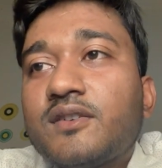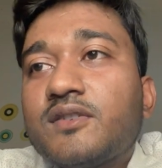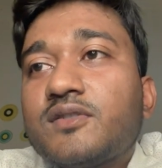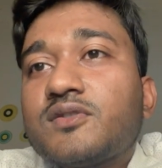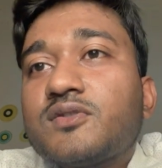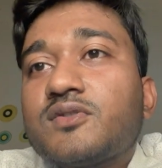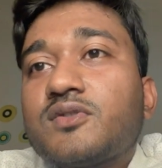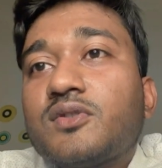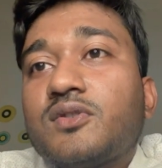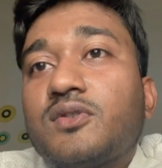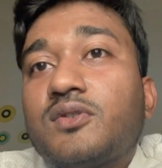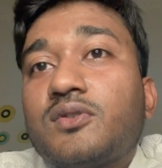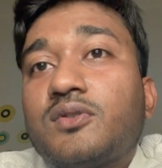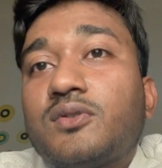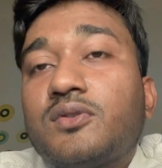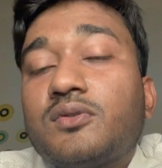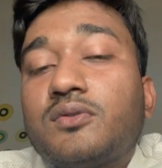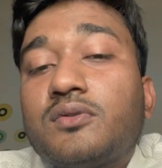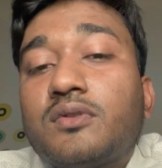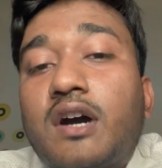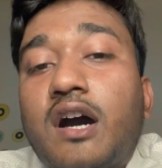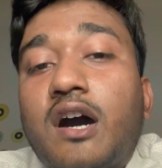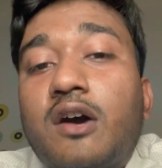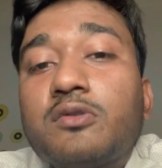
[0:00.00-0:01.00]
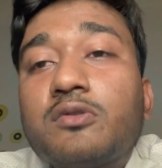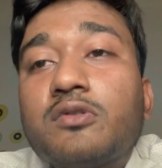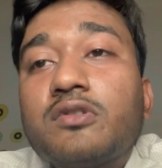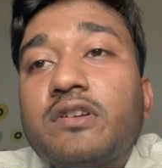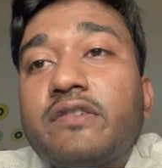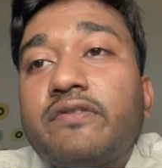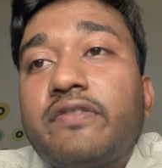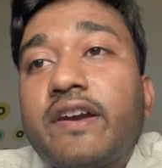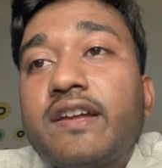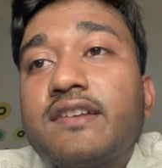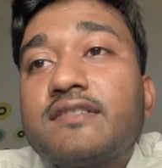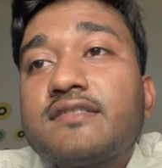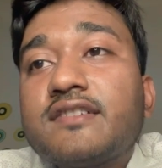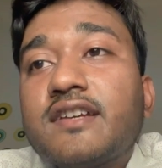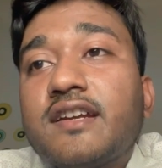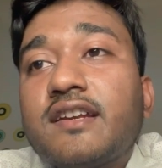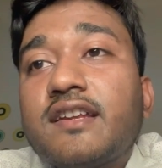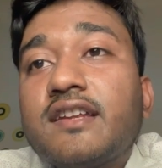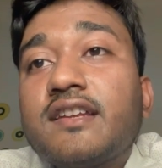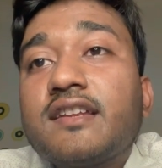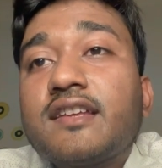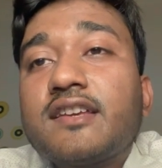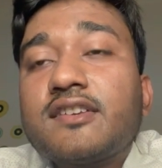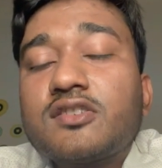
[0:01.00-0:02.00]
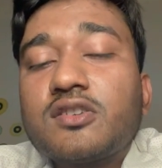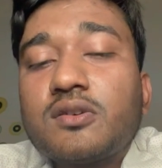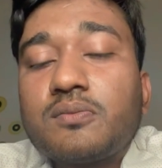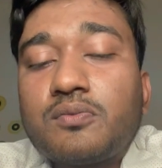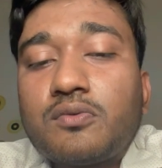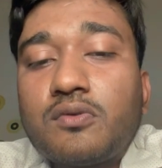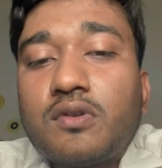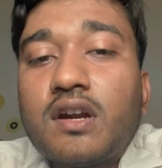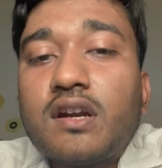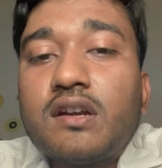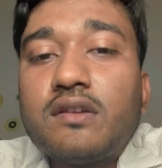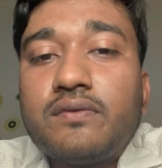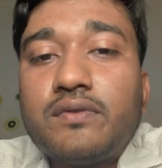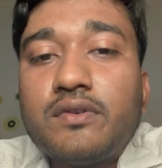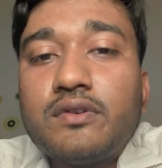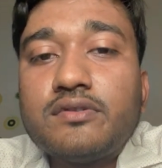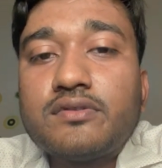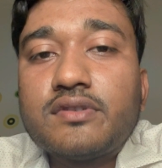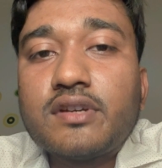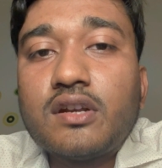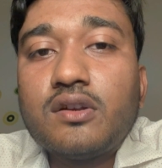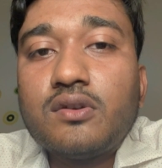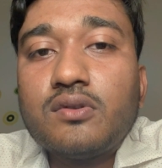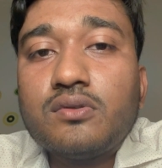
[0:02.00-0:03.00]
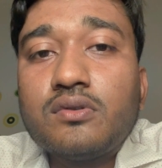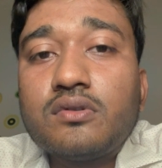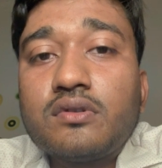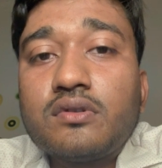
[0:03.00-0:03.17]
so how to differentiate? In case of pleural effusion, look,